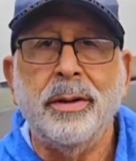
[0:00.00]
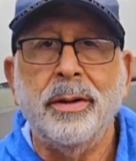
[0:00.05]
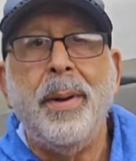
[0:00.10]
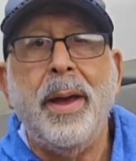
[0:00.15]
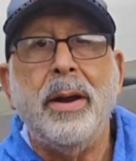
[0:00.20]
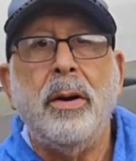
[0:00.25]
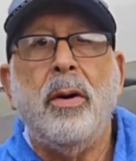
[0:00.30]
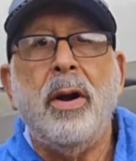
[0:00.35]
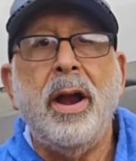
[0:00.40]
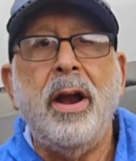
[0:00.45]

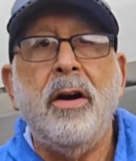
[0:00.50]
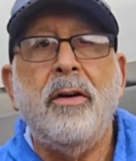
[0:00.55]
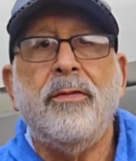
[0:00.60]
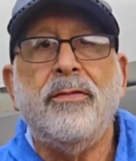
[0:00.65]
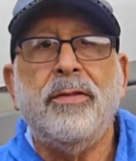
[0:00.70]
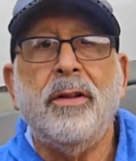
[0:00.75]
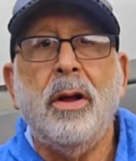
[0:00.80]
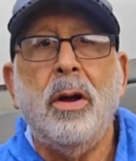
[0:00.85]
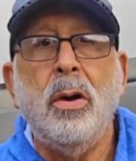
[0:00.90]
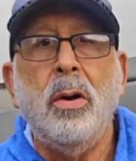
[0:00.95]
Better
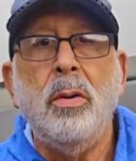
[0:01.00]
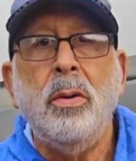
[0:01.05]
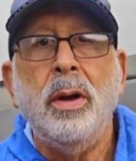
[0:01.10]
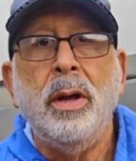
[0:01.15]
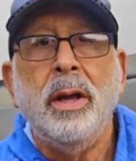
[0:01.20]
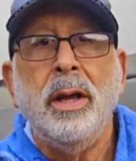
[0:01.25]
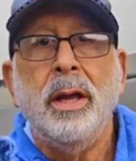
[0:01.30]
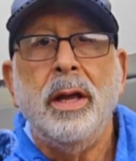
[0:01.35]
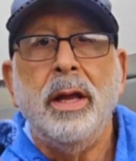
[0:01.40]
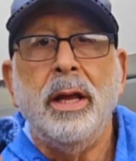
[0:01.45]
airflow
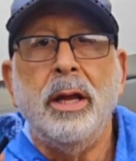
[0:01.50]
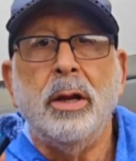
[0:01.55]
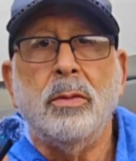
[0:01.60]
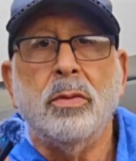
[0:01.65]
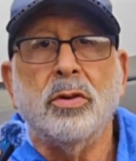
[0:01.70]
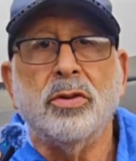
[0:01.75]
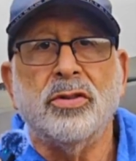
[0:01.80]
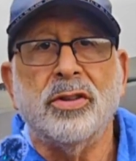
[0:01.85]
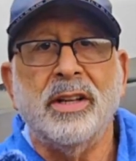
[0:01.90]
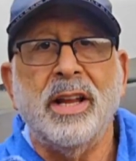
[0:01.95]

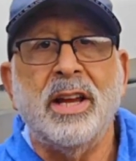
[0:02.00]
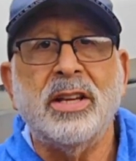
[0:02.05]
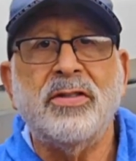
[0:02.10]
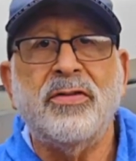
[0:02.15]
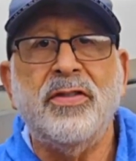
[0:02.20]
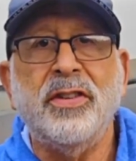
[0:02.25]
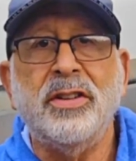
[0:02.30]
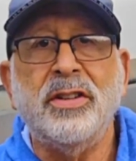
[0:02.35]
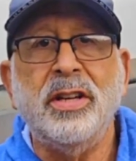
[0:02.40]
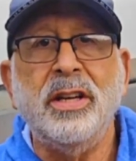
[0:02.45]
equals less
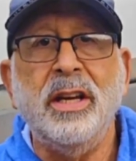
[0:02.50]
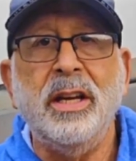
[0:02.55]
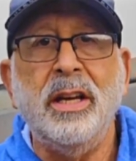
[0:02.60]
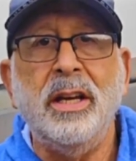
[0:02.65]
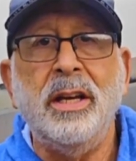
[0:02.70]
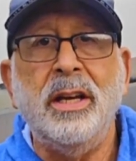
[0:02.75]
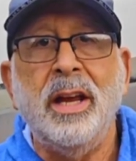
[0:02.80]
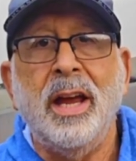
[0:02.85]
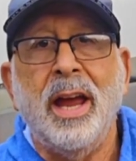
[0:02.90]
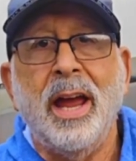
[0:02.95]

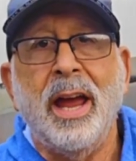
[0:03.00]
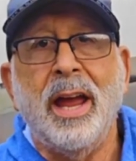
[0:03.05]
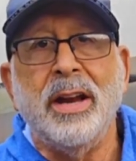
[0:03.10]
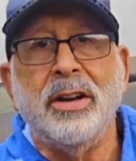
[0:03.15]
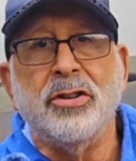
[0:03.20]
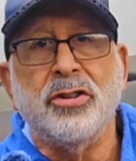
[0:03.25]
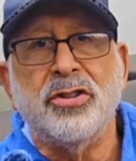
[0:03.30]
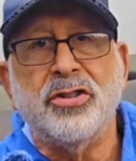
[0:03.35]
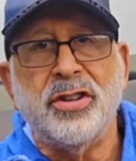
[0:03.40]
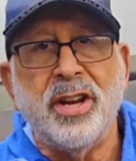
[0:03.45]
fatigue
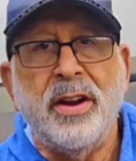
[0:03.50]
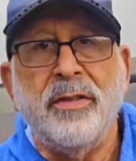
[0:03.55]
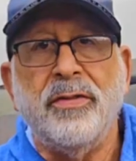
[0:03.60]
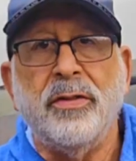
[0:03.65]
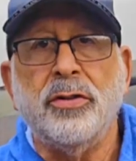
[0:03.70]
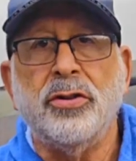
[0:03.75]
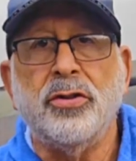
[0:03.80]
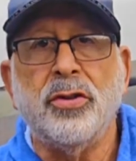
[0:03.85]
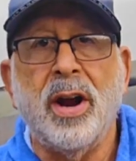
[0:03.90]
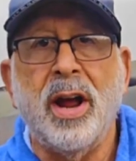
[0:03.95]
and
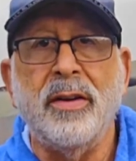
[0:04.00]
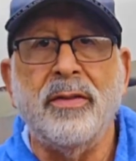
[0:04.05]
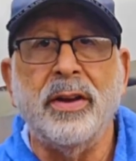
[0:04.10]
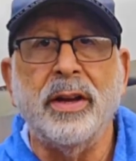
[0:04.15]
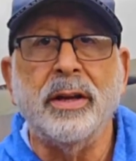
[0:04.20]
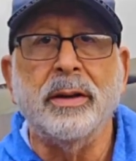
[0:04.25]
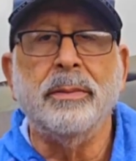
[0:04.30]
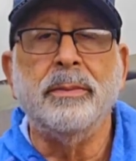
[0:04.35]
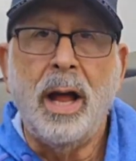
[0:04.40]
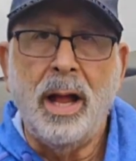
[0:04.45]
safer
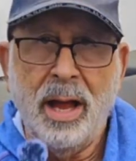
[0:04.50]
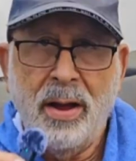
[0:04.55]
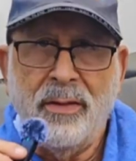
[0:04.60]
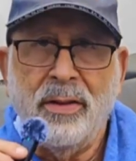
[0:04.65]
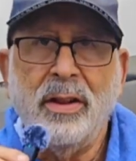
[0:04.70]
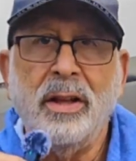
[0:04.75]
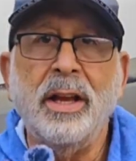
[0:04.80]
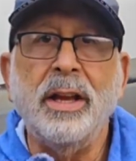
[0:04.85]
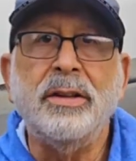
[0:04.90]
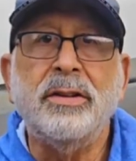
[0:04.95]
driving. I'll have
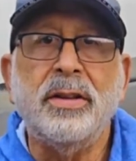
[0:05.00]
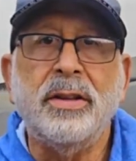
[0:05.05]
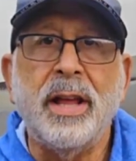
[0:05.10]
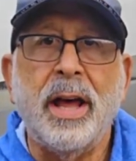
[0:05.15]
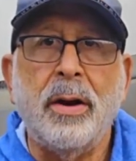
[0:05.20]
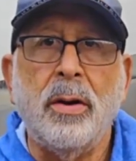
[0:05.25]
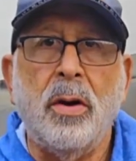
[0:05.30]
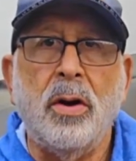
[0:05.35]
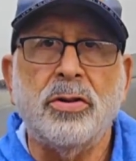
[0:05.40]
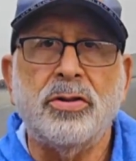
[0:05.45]
a link to
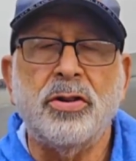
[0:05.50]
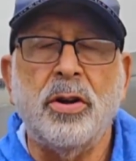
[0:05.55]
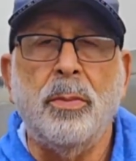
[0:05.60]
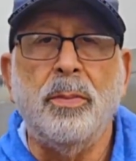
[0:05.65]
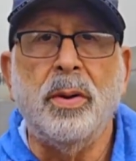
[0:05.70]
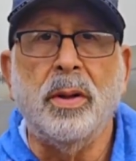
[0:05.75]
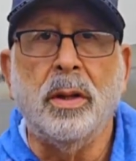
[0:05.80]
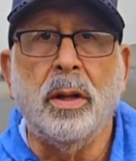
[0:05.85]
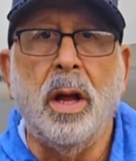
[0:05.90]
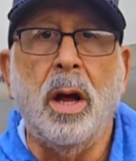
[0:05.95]
that also
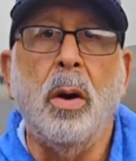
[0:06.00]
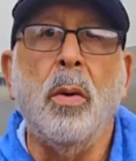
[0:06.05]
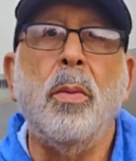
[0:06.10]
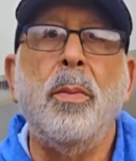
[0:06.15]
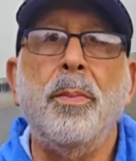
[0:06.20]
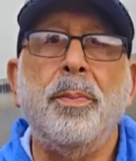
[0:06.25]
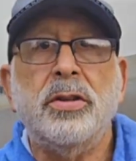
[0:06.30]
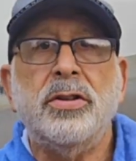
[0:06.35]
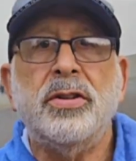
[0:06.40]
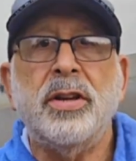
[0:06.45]
below.
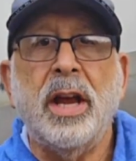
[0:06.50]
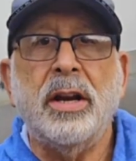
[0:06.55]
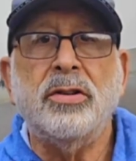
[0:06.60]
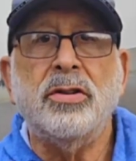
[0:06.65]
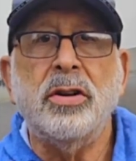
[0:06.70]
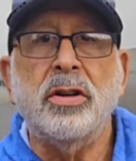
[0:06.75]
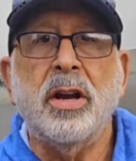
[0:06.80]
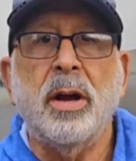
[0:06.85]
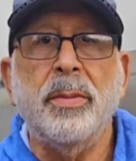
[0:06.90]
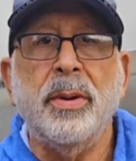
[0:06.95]
This
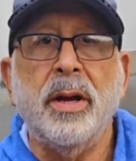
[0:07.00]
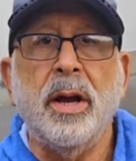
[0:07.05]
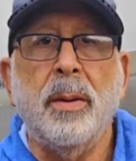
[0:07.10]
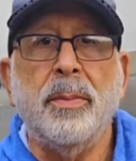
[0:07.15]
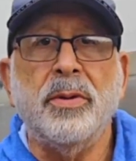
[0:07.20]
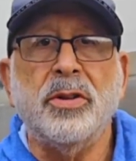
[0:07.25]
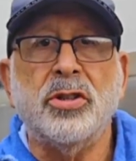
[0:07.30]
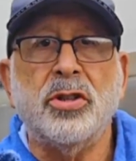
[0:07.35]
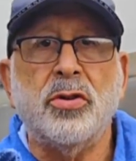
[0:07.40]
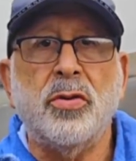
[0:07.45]
section coming
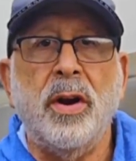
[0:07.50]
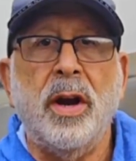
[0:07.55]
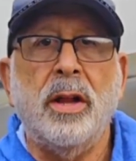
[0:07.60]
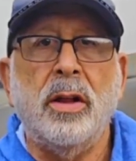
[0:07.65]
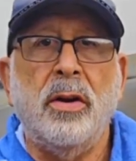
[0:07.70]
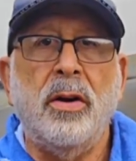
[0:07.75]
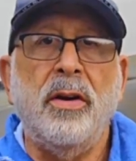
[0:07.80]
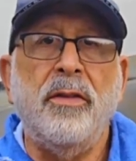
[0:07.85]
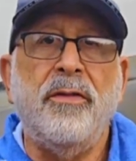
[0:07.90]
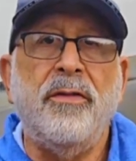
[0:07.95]
up is
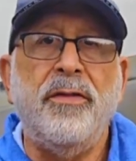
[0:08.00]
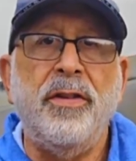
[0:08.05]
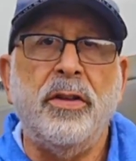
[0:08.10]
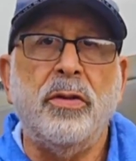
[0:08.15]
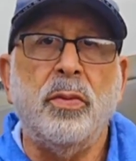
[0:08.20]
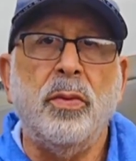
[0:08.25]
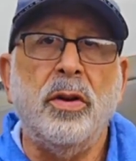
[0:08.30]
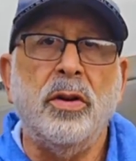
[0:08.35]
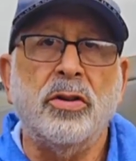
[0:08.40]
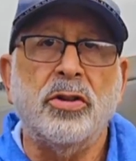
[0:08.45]
trailer and
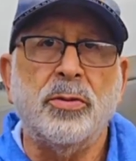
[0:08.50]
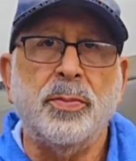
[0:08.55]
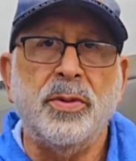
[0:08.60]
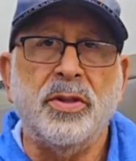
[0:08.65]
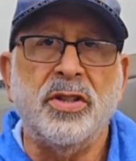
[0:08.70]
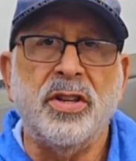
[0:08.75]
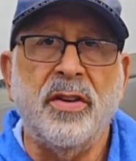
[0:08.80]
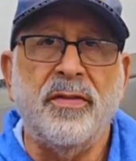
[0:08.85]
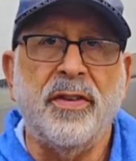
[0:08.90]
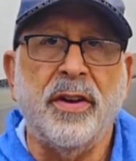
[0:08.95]
fifth wheel
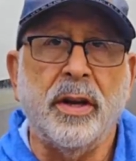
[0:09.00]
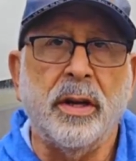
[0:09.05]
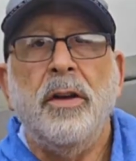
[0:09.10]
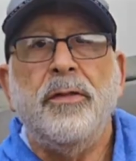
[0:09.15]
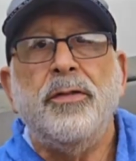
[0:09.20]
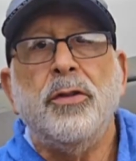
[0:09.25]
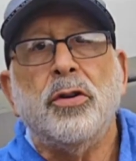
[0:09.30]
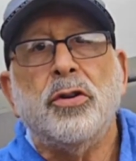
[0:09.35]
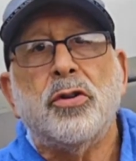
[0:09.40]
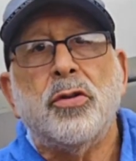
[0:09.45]
specific.
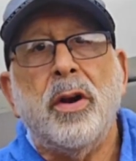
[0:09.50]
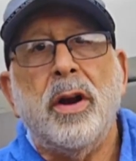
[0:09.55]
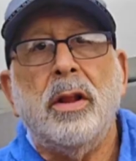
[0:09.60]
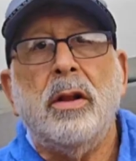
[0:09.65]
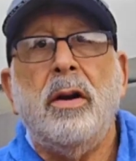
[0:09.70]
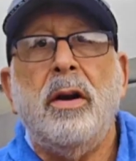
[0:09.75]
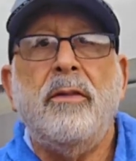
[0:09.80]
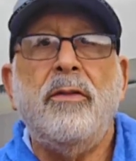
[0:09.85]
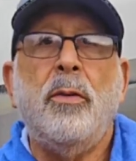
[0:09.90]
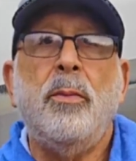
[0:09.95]
If your
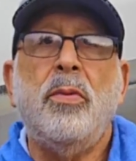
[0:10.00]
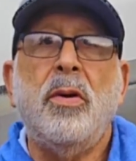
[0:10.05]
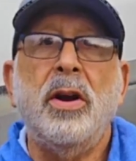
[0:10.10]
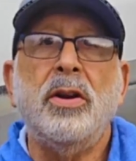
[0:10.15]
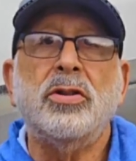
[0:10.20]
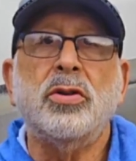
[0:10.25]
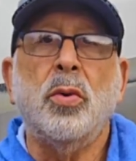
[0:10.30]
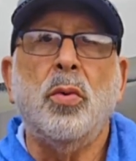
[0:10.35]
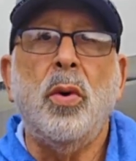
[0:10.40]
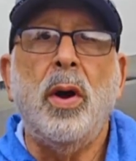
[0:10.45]
trailer ever
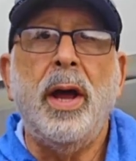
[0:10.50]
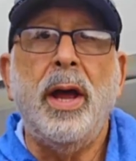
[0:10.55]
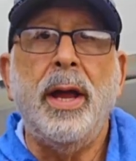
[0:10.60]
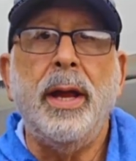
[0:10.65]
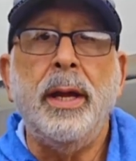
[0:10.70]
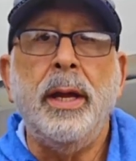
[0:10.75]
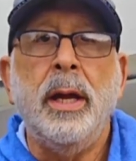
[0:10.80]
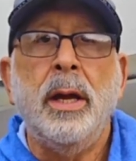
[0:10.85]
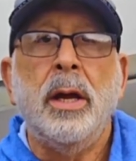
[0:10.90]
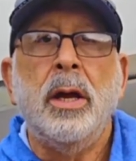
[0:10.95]
breaks
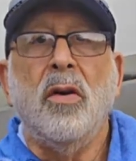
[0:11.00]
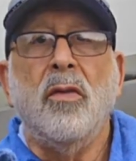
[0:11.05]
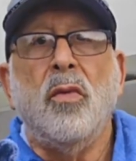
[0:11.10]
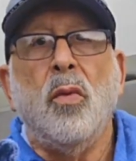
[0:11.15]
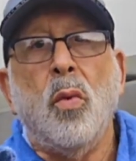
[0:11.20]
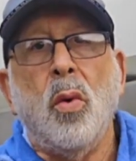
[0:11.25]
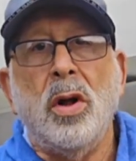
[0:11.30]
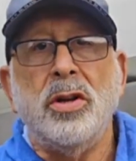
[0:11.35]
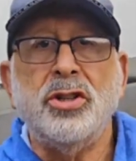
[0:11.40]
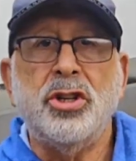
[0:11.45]
away, you have
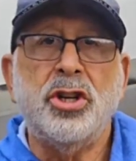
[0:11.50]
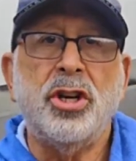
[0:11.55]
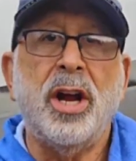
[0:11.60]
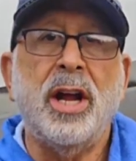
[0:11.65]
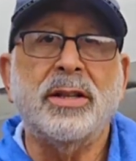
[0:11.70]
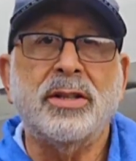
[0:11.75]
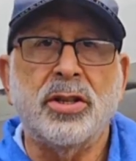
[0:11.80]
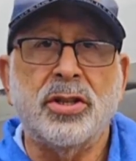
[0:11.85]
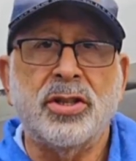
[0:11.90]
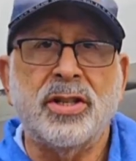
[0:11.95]
one
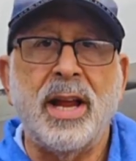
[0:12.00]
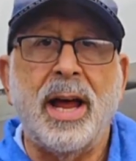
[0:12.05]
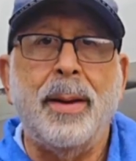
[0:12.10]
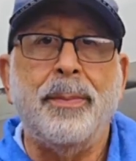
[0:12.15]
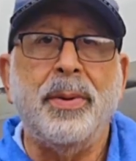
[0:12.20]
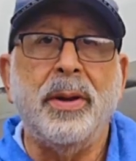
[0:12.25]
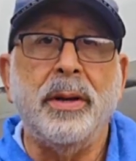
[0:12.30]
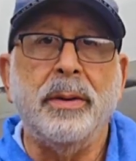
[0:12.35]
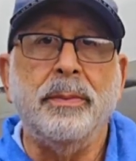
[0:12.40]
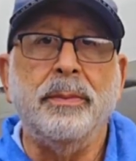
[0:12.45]
shot to
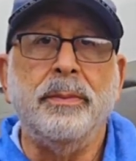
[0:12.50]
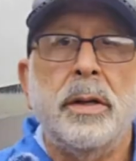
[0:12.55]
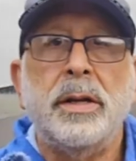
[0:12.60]
stop it.